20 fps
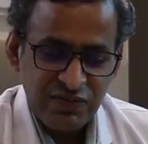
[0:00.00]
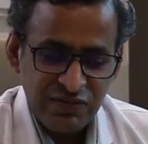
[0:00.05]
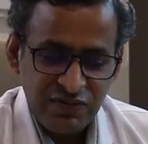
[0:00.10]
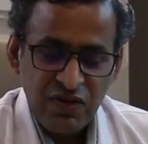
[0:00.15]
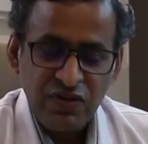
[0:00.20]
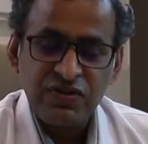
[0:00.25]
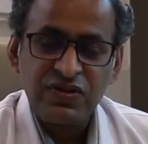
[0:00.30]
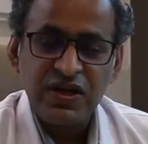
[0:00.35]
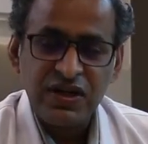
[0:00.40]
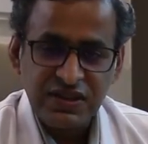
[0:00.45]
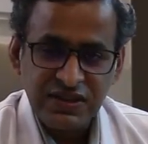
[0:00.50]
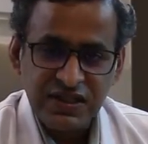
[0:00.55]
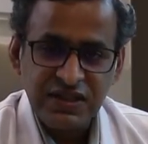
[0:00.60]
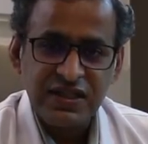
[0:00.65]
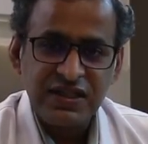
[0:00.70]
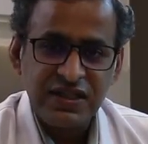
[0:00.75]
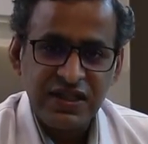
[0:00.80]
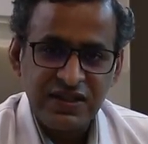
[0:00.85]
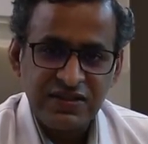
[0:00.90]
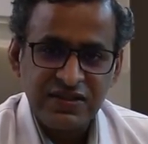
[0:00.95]
for the other
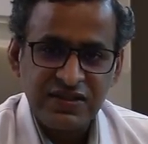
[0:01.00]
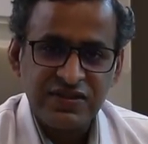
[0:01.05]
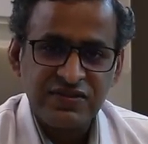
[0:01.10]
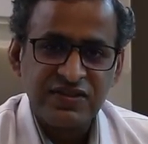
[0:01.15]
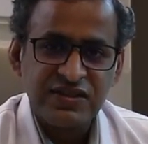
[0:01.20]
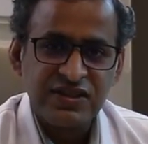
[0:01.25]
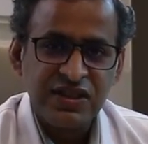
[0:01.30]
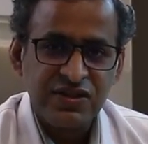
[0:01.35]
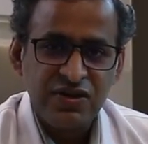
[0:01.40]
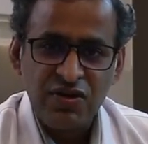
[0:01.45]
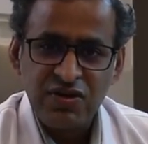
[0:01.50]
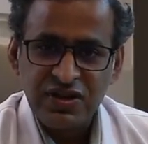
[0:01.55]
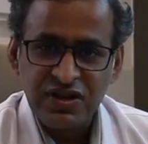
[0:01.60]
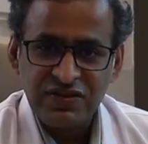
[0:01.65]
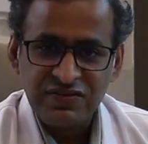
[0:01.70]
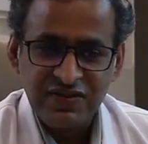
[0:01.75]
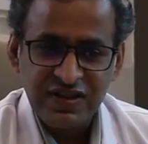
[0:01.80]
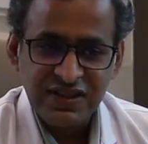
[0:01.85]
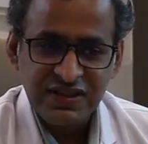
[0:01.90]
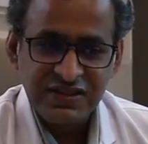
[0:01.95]
illnesses which are not
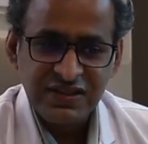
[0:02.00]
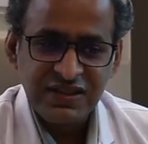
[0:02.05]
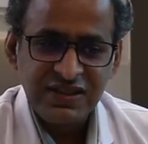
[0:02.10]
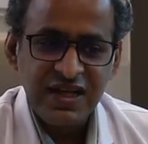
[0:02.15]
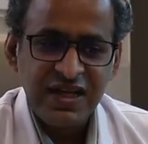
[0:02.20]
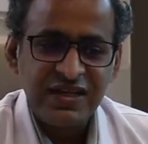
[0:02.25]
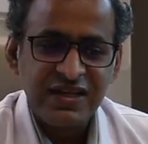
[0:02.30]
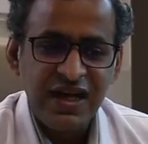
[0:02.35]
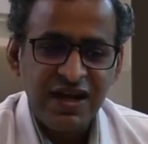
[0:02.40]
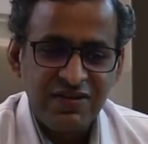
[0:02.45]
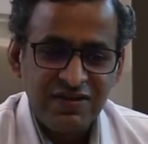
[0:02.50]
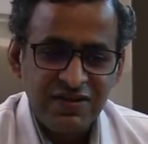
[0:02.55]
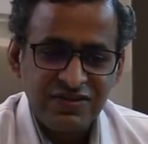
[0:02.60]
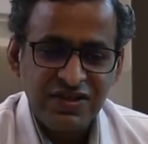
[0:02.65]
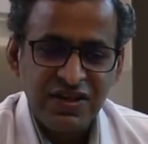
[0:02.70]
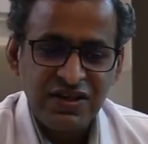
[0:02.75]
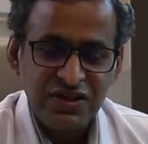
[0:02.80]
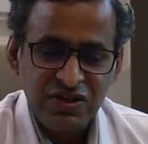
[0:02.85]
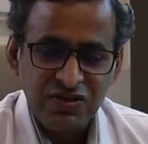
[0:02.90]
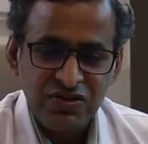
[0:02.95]
infection, like
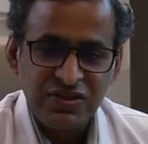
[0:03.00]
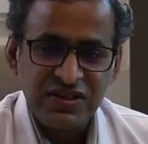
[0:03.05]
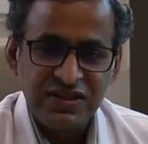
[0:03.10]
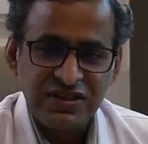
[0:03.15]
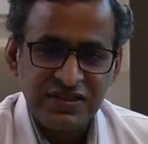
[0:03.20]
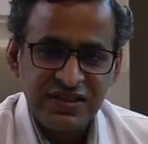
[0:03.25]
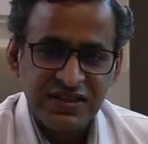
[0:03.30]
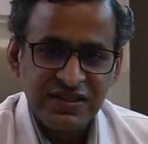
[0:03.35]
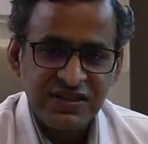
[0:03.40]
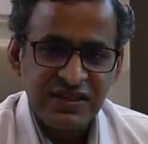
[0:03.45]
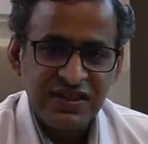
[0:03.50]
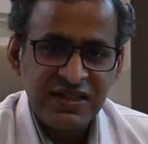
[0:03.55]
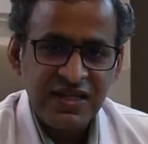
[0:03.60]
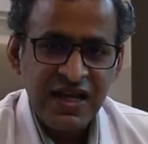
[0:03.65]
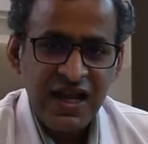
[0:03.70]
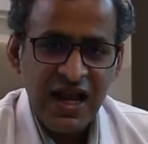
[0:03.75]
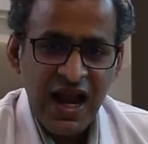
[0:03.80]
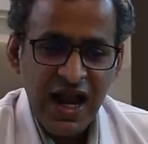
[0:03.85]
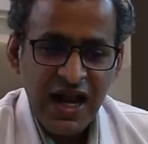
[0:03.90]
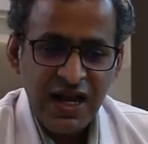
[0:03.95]
Kawasaki or other things.
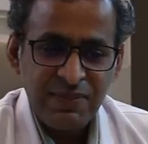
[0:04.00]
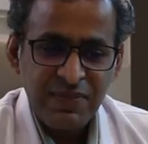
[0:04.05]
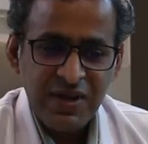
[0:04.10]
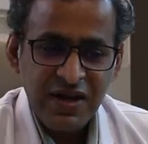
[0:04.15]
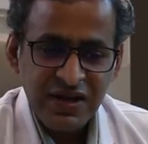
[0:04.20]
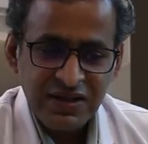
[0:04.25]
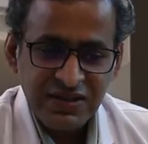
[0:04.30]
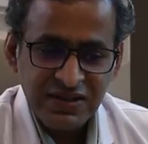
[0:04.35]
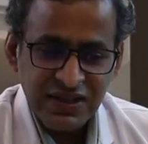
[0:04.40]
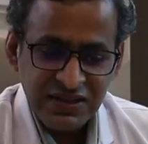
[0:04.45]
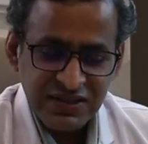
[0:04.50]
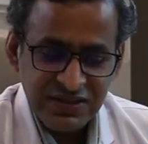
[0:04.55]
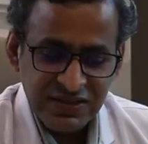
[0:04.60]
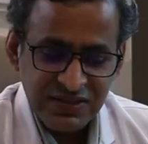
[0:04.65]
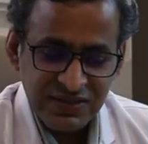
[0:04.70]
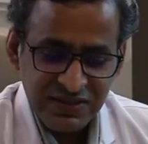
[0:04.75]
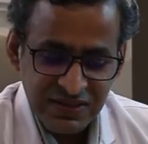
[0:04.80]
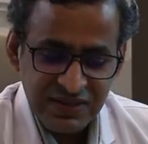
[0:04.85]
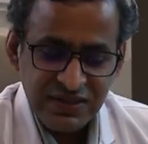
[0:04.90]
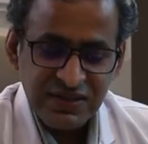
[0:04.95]
And by just
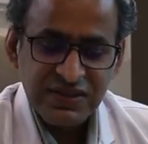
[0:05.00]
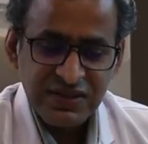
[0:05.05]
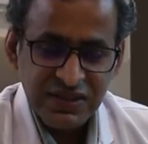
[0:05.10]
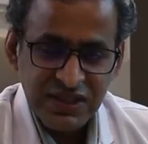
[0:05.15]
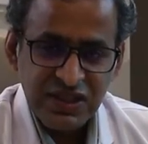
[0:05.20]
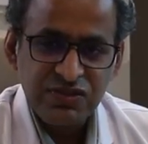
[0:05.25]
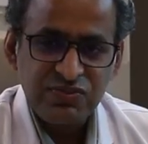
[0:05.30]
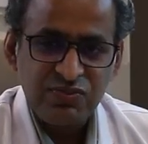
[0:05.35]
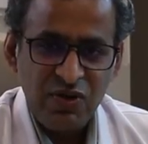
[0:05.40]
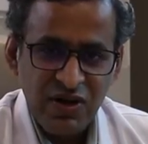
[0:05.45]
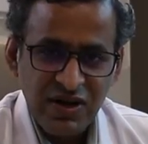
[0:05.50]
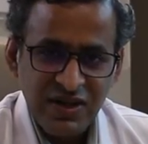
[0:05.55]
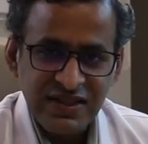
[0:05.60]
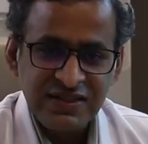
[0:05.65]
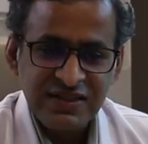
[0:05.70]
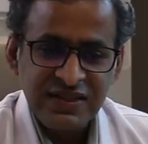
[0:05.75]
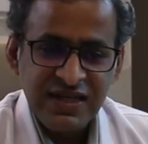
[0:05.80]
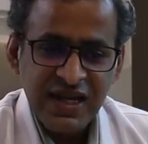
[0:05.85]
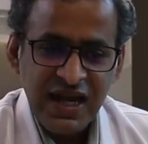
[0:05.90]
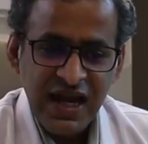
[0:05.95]
these points
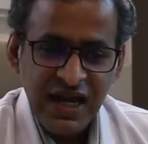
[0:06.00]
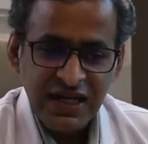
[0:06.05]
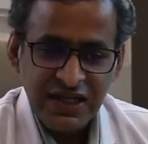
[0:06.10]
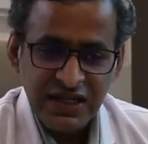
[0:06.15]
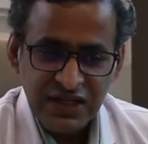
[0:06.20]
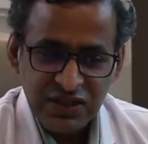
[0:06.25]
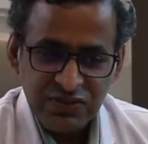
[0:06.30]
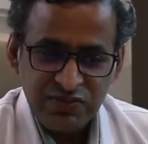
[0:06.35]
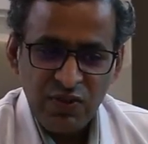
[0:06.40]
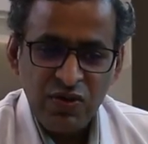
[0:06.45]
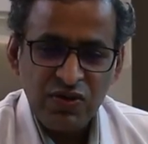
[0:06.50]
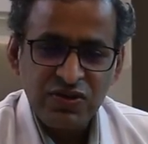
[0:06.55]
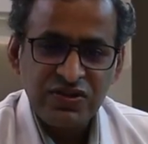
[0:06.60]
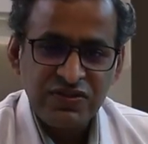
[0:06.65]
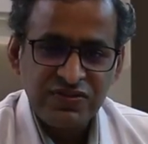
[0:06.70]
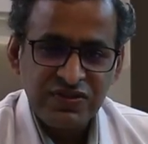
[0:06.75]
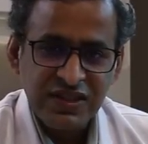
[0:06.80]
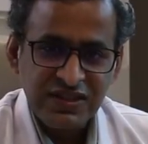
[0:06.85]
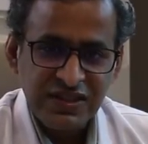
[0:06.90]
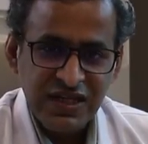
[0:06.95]
and response
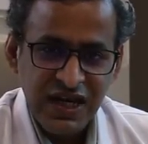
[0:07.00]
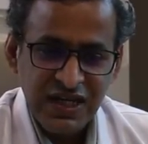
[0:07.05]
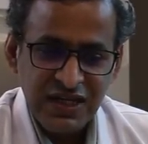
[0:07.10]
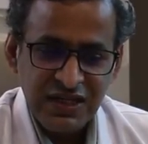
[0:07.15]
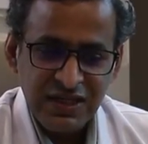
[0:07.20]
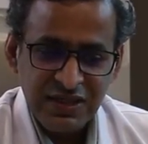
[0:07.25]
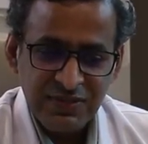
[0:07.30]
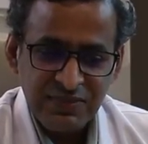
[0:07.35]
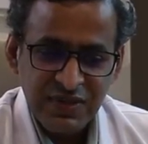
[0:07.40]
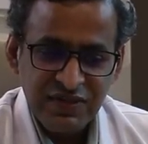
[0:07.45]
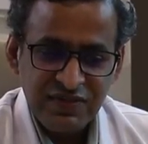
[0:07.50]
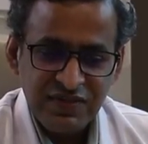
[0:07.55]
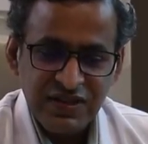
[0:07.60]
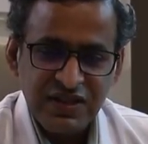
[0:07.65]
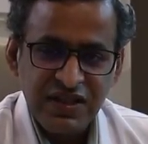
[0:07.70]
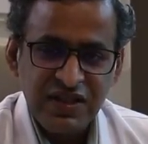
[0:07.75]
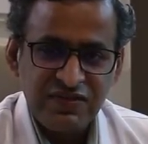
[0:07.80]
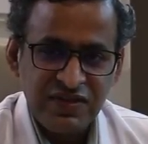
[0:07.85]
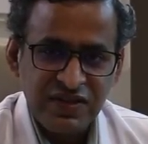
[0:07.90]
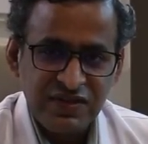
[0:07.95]
of the child in between
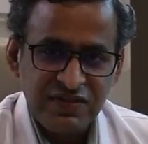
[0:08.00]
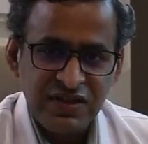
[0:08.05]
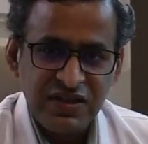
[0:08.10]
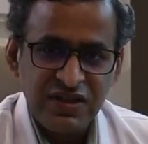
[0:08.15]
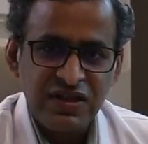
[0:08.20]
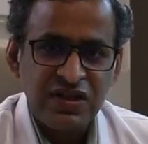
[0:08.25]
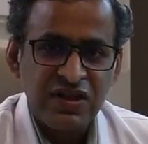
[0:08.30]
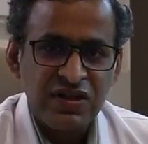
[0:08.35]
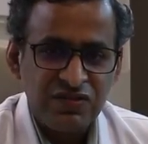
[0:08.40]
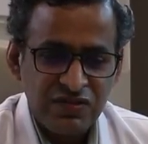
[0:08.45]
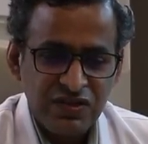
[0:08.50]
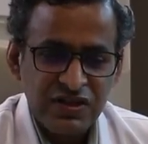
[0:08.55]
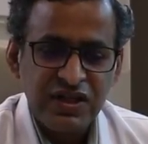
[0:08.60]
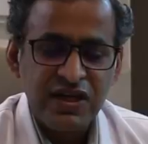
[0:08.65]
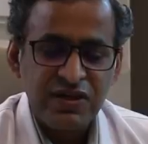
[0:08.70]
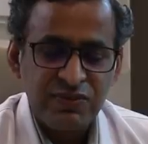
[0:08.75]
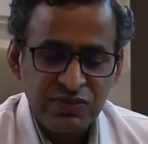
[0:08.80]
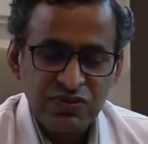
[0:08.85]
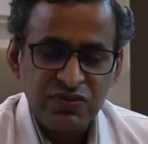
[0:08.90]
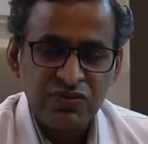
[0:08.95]
the fever, we
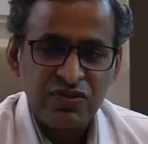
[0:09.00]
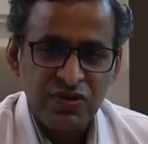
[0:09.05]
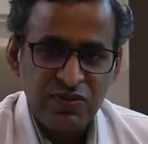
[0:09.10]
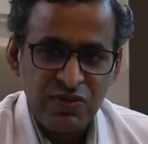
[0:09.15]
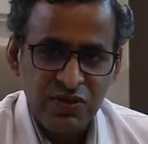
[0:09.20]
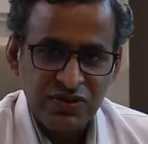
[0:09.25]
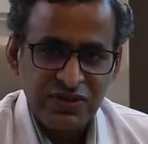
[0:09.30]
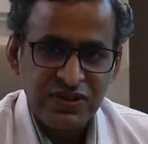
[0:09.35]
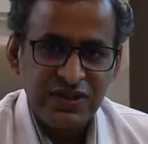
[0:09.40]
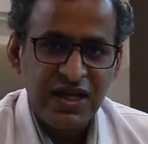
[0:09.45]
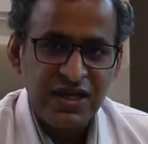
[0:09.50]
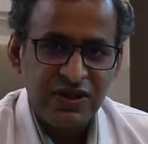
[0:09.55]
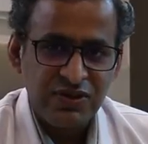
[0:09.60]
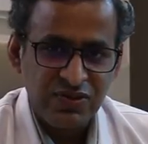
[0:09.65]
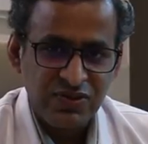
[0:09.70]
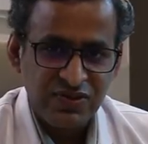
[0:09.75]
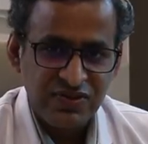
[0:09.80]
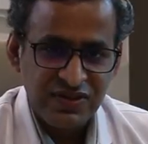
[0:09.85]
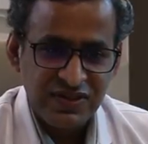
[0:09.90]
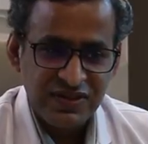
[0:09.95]
came to know about the
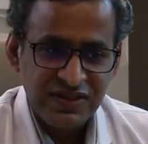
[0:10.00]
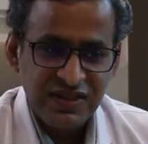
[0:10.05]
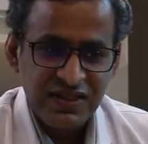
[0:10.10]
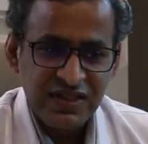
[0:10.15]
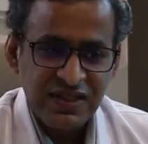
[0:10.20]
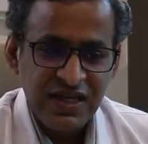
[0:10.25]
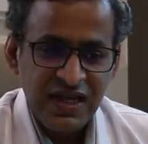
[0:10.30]
diagnosis.